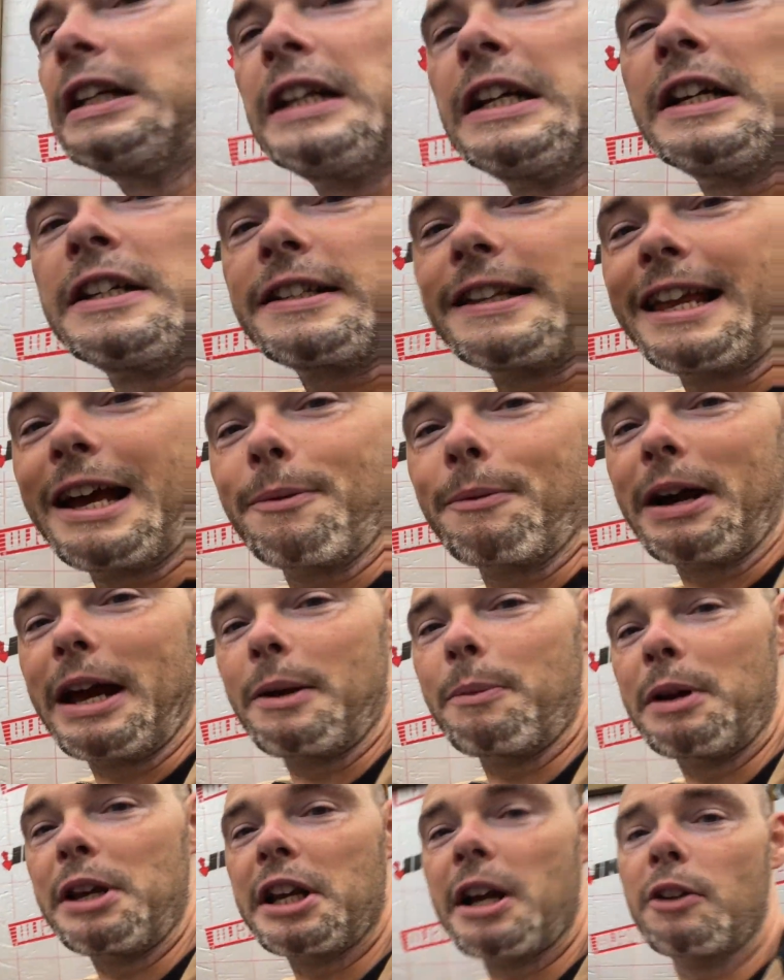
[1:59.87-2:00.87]
So that way,
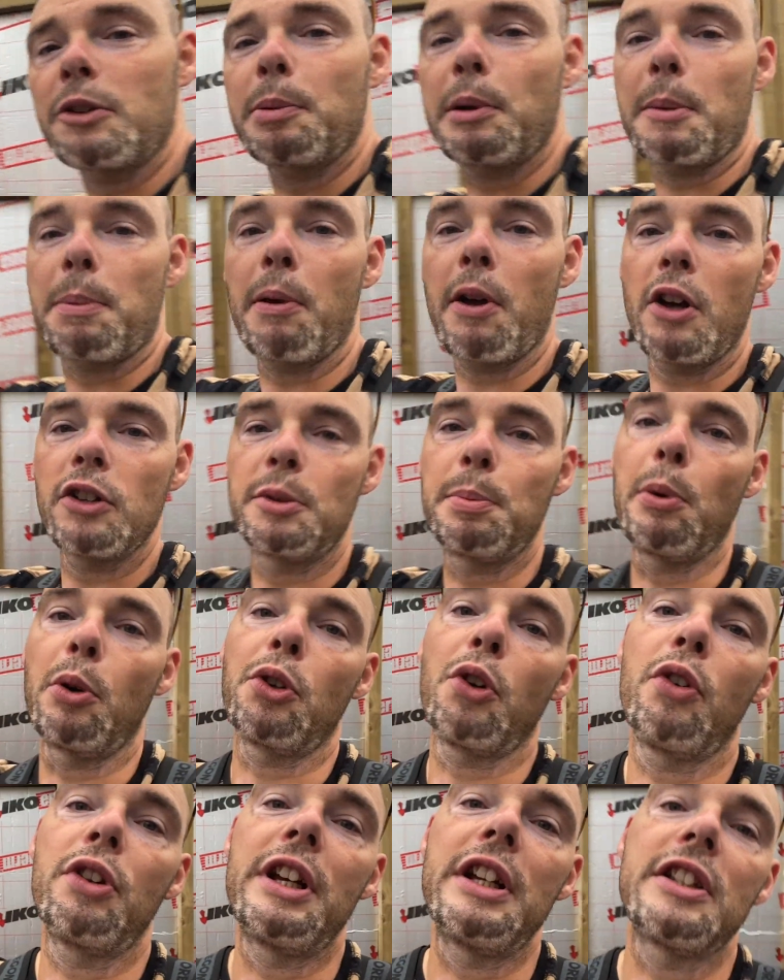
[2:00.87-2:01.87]
when you come to put the plasterboard
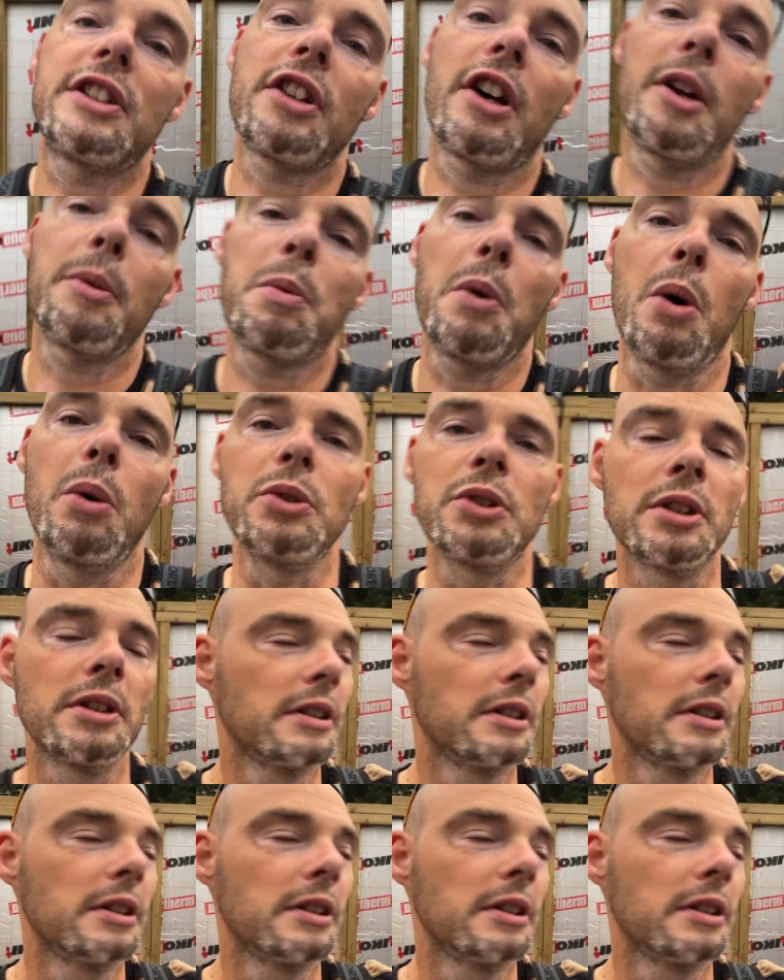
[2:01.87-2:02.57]
on the inside walls,